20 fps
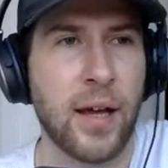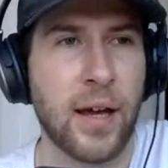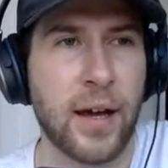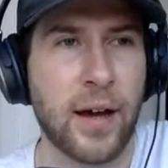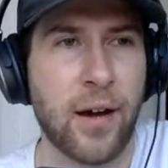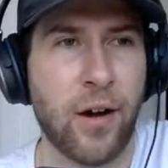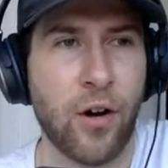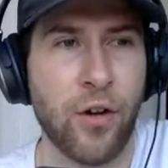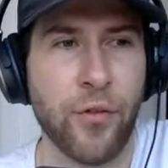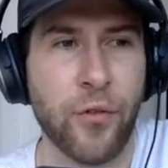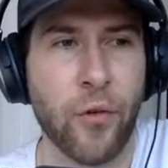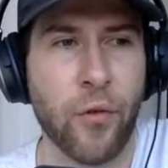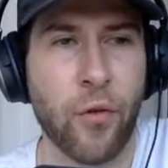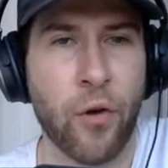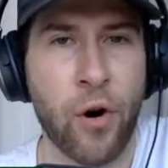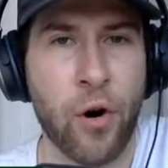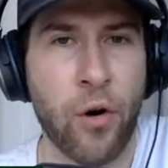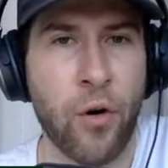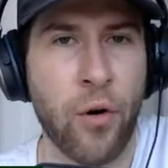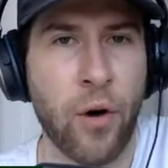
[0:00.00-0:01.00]
Uh,
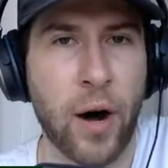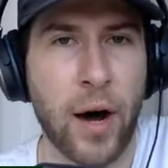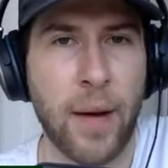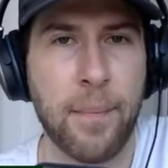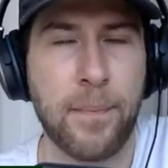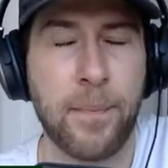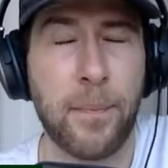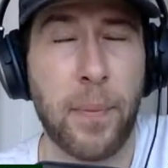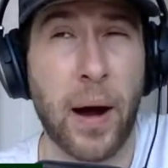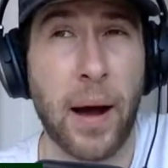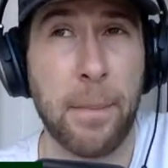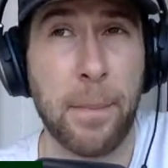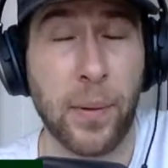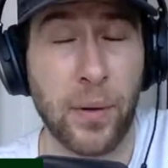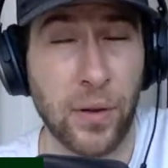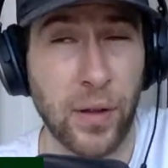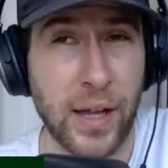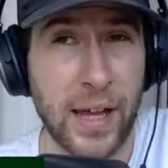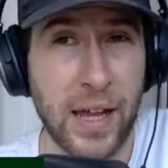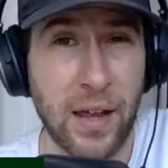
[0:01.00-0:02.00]
overall, I, I
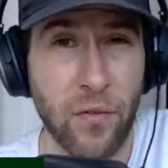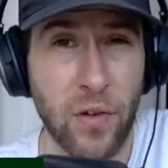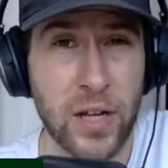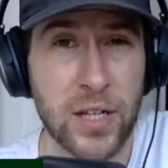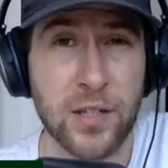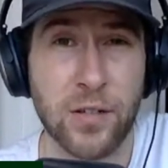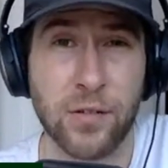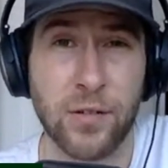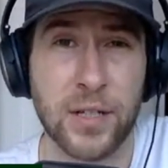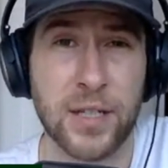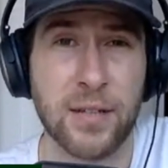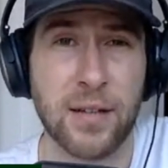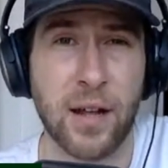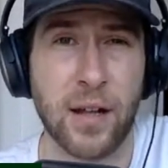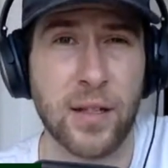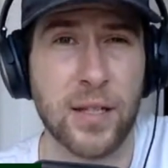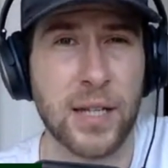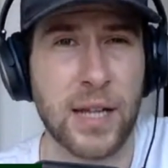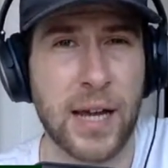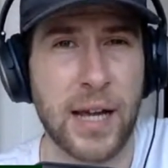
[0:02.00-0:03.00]
believe I saw a
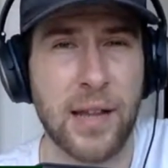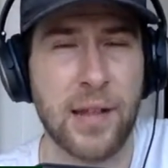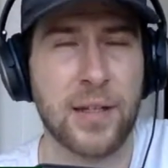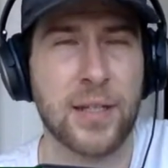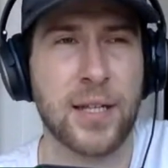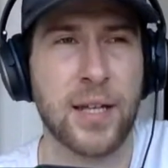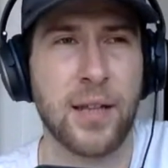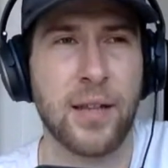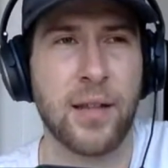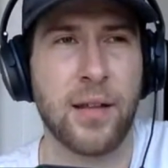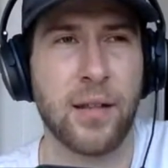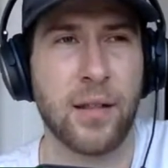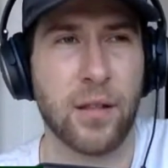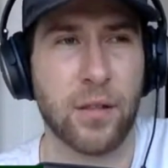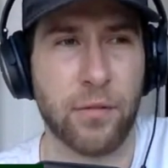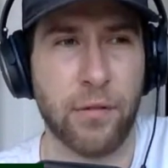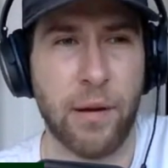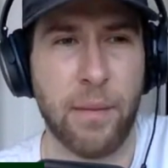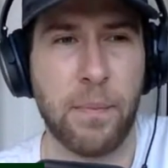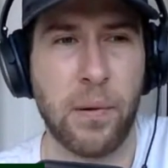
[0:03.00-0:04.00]
stat today that said that the
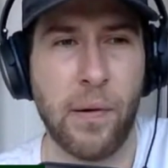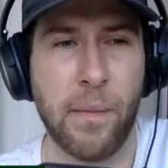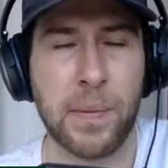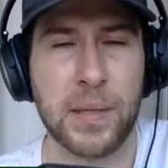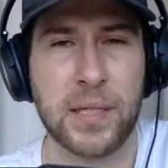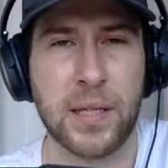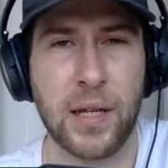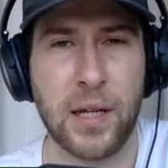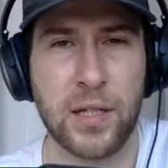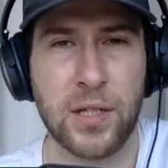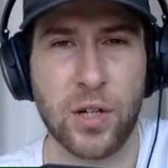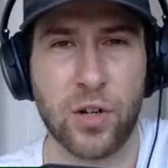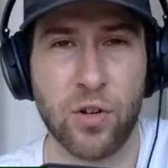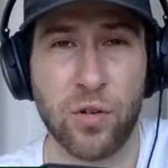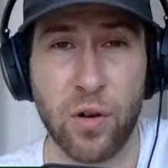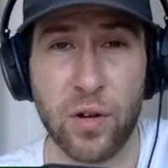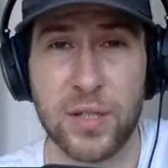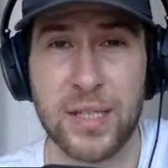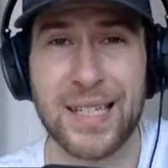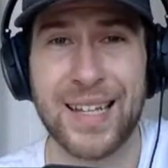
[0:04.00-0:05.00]
three-point percentage
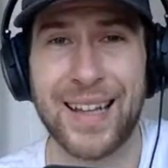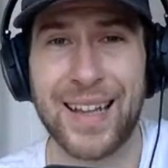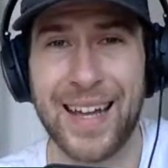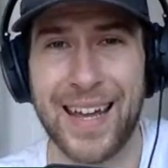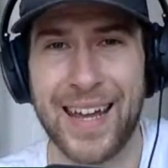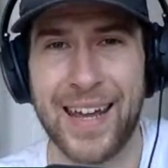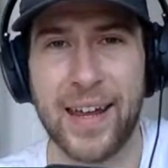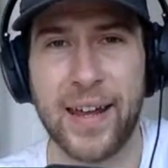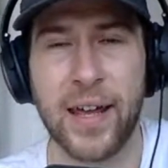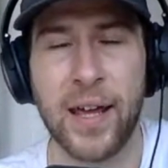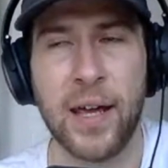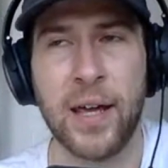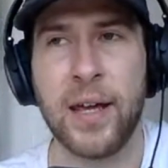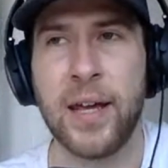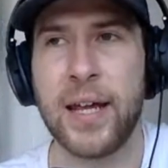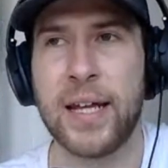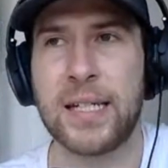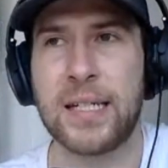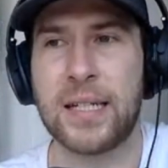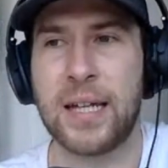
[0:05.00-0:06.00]
across the league
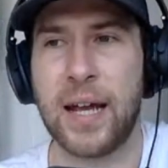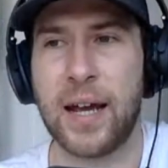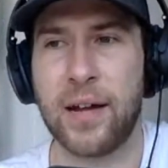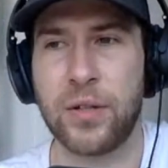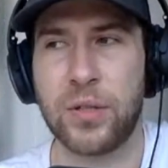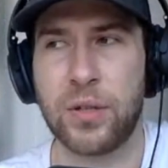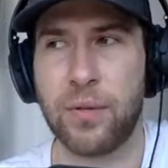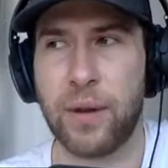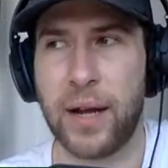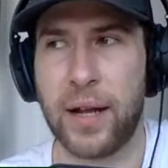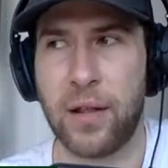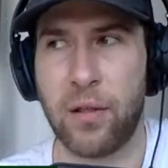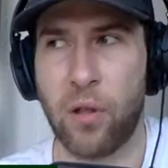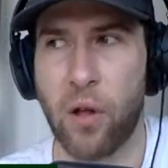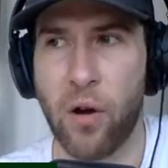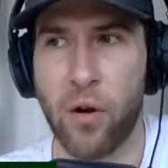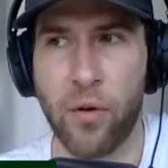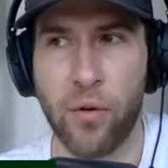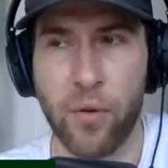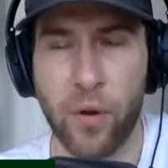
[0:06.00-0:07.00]
is down to a
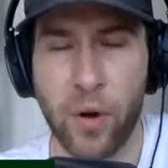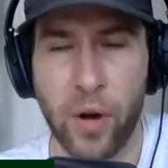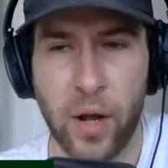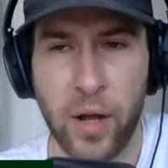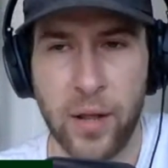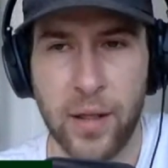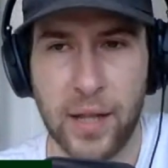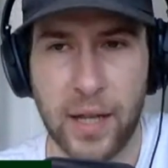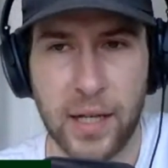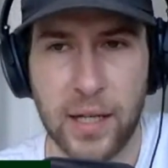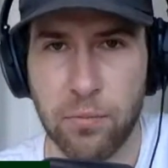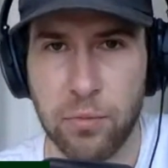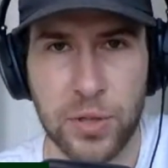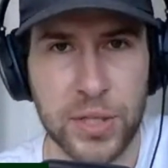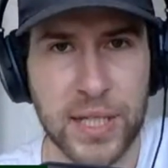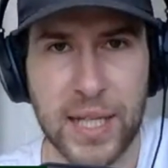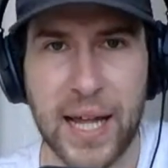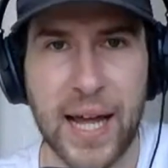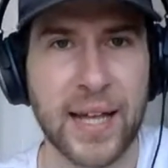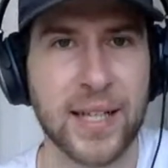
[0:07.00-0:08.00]
low that
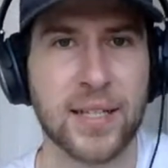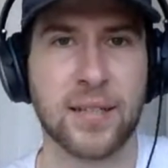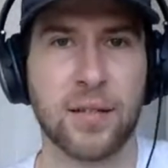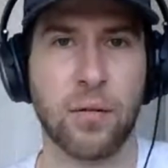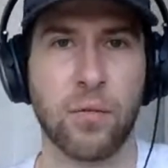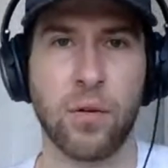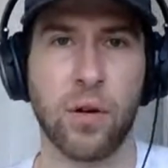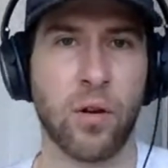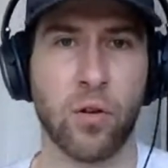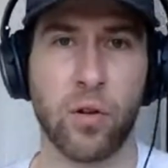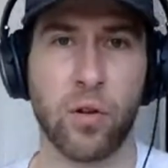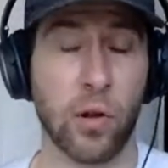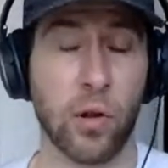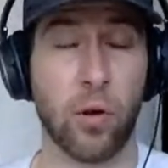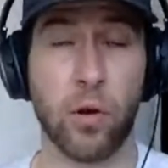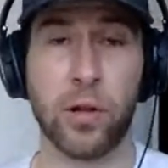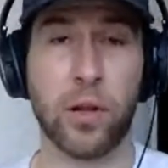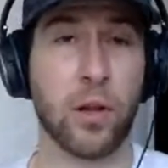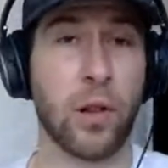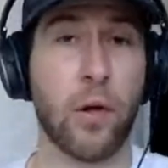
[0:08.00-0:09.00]
was last or,
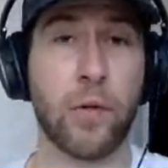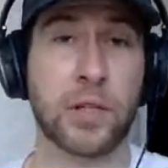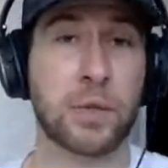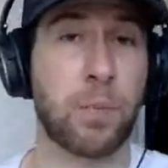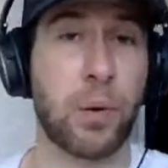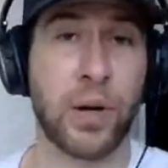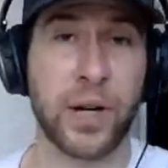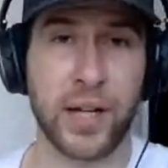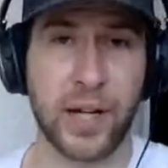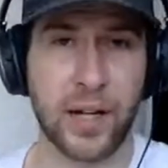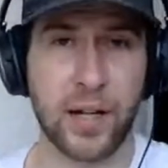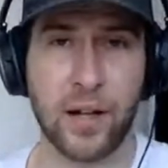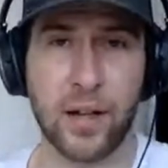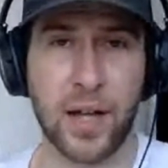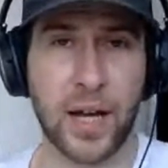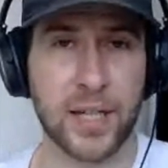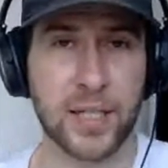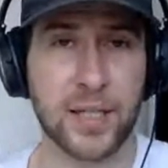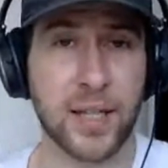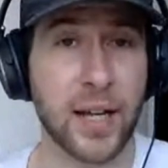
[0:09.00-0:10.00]
or the lowest point in the
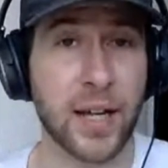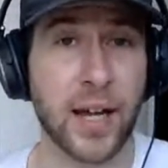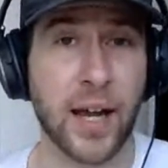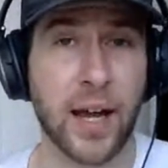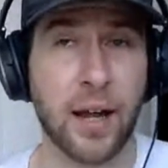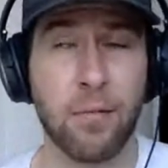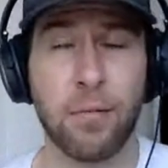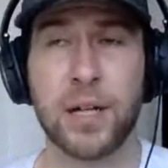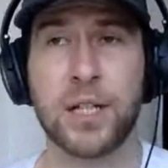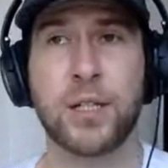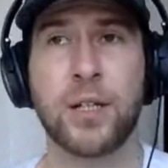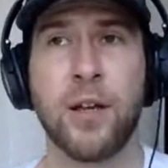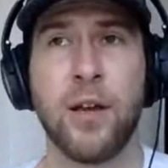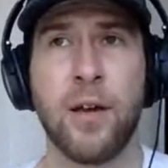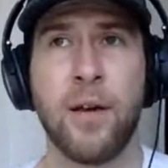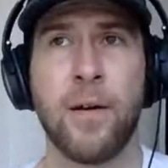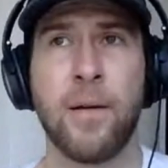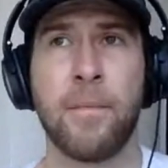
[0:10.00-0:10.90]
last decade, which